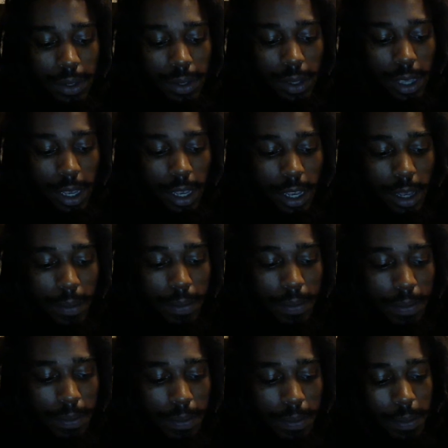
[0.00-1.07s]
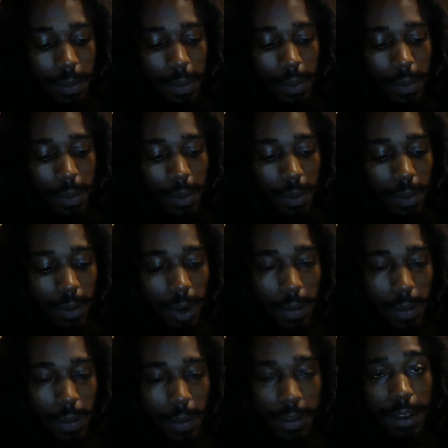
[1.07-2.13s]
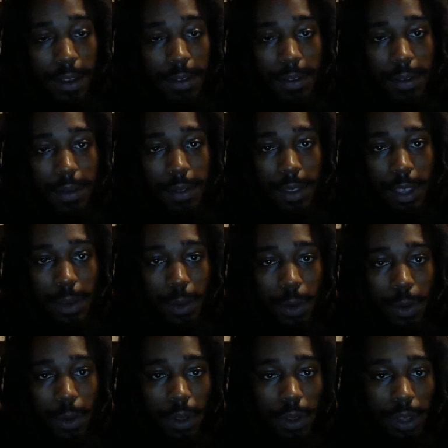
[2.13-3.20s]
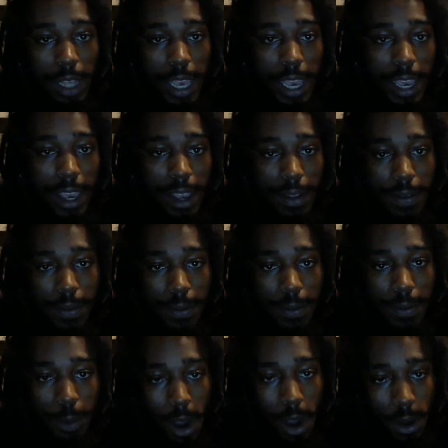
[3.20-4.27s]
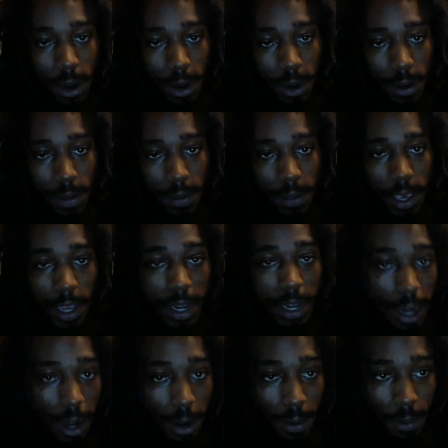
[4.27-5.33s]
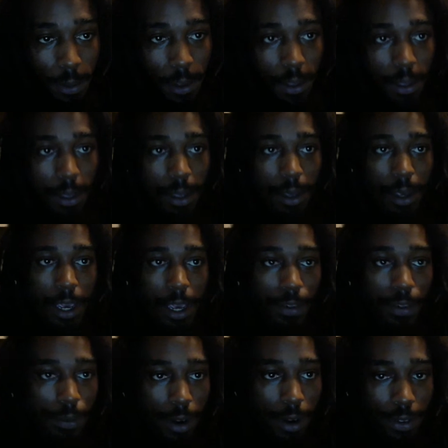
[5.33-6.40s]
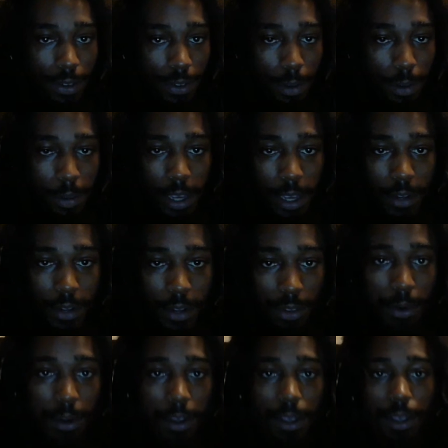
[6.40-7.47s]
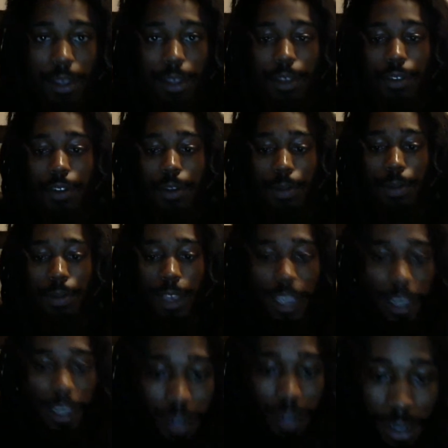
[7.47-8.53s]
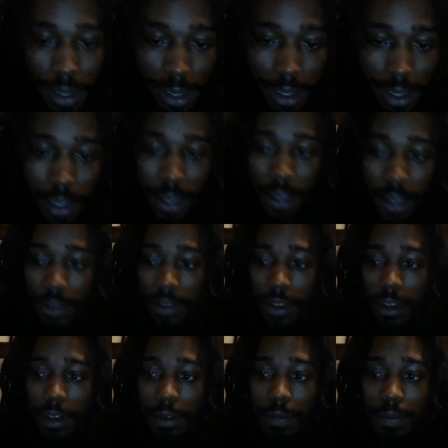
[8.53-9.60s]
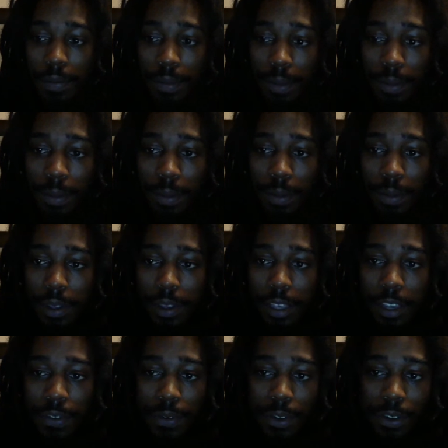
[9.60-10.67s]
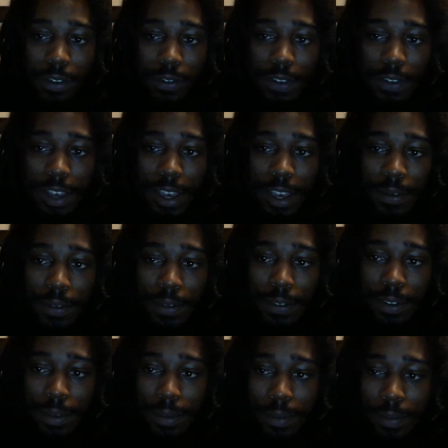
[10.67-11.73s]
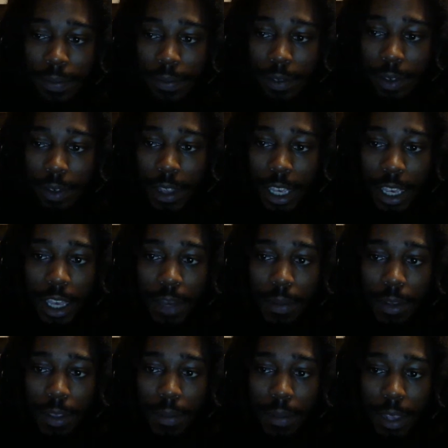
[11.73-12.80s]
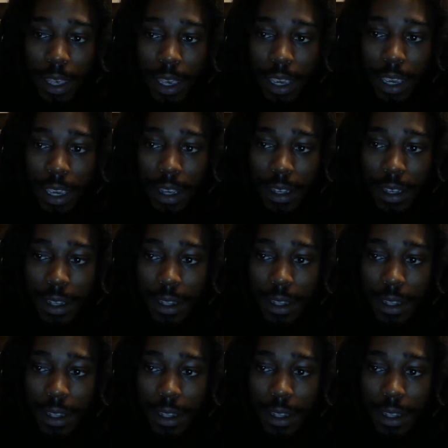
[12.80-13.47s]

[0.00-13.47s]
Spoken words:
um, reptiles, they rule land, water, and air everywhere. It's their planetary, it's their plane. So that's where the survival to link up with the plane